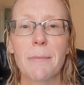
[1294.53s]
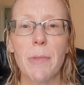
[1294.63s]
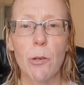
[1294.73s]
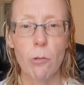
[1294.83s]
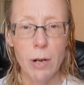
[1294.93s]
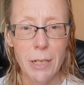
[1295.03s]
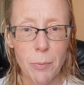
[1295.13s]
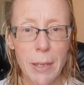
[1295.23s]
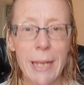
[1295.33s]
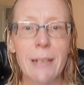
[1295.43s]
The
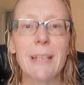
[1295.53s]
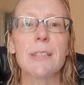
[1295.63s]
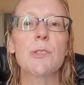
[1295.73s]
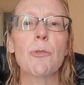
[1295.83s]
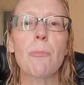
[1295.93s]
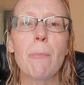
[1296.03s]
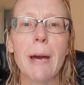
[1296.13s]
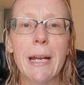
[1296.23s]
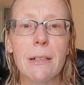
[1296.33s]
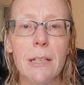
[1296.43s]
chronic pain has
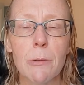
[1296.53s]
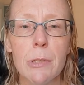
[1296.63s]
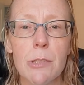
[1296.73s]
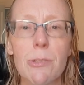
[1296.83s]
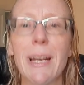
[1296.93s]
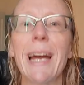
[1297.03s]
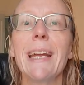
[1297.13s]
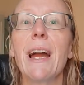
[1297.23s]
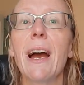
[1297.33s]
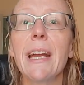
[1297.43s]
dramatically reduced.
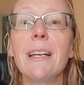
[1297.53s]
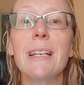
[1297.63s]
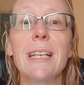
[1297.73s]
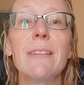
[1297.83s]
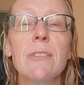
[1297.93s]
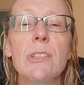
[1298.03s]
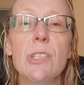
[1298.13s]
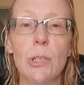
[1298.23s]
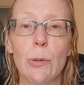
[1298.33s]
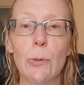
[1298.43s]
I can even
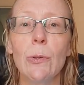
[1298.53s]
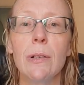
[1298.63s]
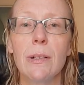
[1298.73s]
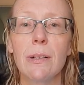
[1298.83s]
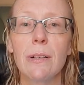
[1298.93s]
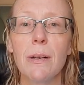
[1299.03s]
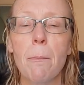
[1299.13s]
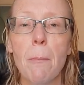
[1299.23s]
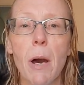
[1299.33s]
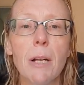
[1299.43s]
do
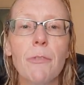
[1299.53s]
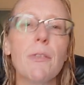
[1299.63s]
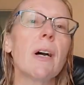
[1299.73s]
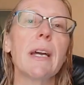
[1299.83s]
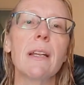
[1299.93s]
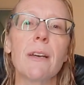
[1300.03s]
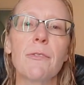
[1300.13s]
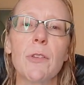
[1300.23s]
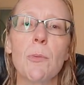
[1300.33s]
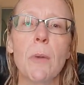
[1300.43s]
a
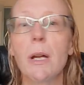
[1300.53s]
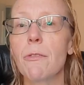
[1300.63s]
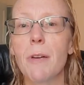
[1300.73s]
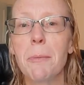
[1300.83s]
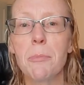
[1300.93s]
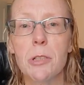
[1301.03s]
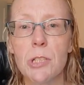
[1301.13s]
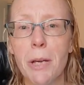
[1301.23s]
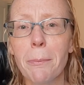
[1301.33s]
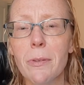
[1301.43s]
few modified
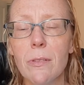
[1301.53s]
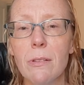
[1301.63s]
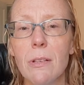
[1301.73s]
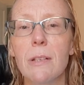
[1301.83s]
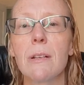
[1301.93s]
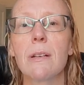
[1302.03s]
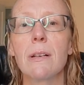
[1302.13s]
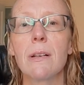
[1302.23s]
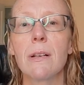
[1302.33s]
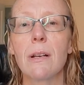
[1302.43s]
push-ups,
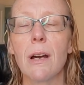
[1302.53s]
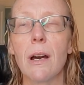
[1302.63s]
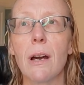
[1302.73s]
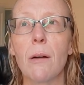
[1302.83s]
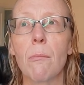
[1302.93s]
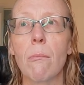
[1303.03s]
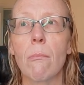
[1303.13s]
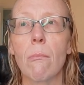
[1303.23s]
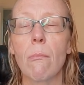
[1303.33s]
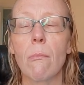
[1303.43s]
what
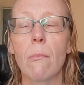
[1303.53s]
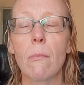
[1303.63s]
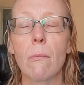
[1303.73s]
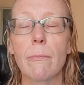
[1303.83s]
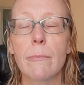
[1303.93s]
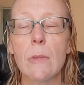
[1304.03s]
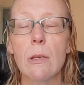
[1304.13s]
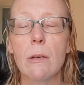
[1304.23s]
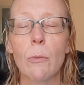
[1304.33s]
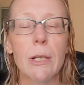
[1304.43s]

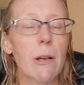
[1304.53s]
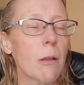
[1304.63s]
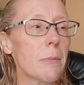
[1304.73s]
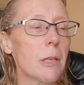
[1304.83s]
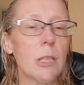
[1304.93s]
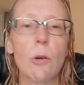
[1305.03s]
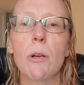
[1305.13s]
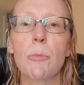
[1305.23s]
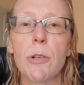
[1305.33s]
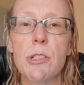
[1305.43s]
do you call them?
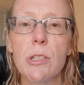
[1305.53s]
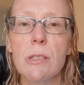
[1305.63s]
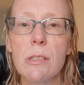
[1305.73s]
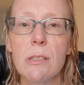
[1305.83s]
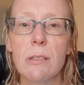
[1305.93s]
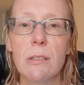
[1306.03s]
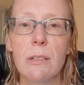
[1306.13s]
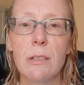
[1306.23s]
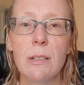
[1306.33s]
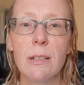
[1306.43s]
Yoga bridges,
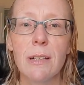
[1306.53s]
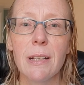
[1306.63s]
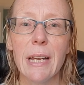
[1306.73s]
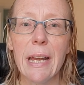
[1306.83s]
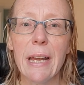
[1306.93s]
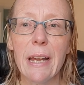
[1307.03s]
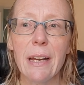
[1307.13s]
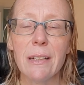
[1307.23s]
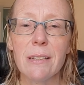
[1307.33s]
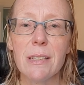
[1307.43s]

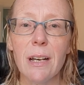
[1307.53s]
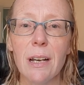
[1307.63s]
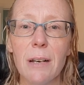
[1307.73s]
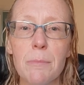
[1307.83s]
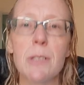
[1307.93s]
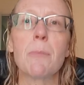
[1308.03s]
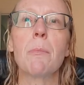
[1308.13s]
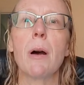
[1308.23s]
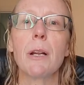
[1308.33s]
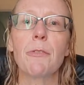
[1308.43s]
and
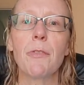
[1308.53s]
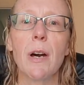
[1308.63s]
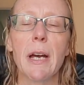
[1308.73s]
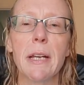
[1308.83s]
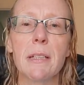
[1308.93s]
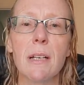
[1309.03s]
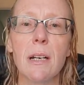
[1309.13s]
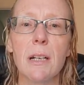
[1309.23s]
some modified